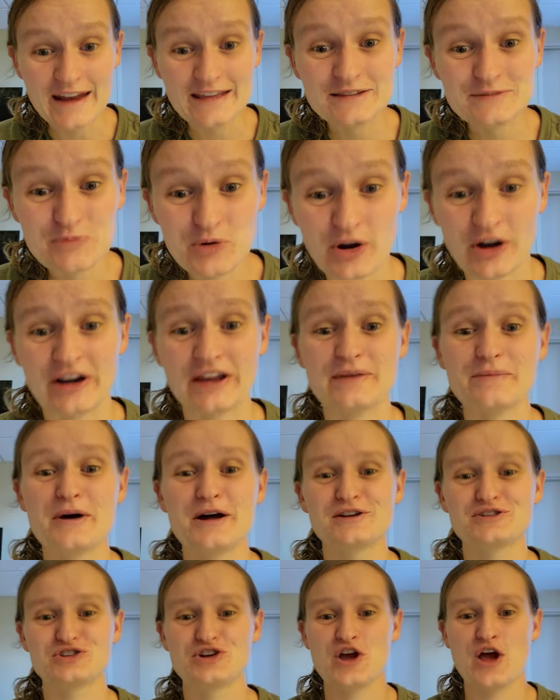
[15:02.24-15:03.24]
is pretty
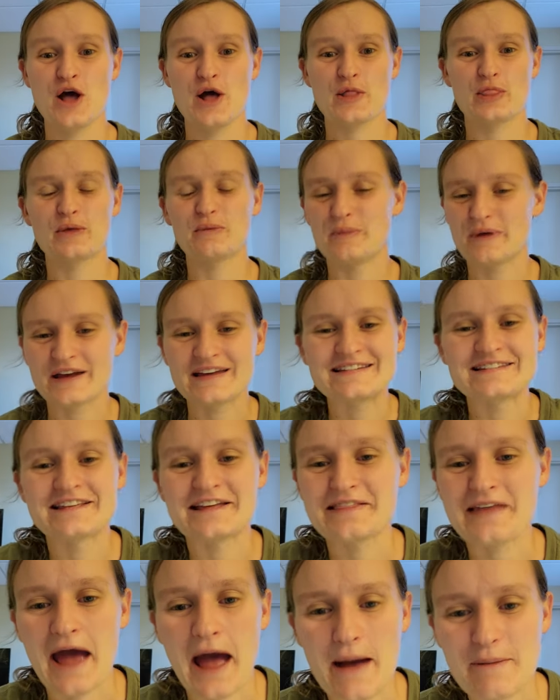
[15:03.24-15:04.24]
much the biggest
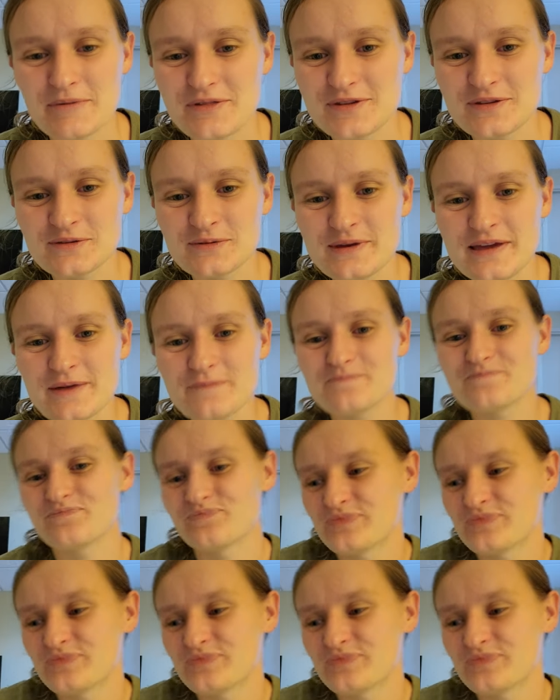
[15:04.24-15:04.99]
thing that happened this week.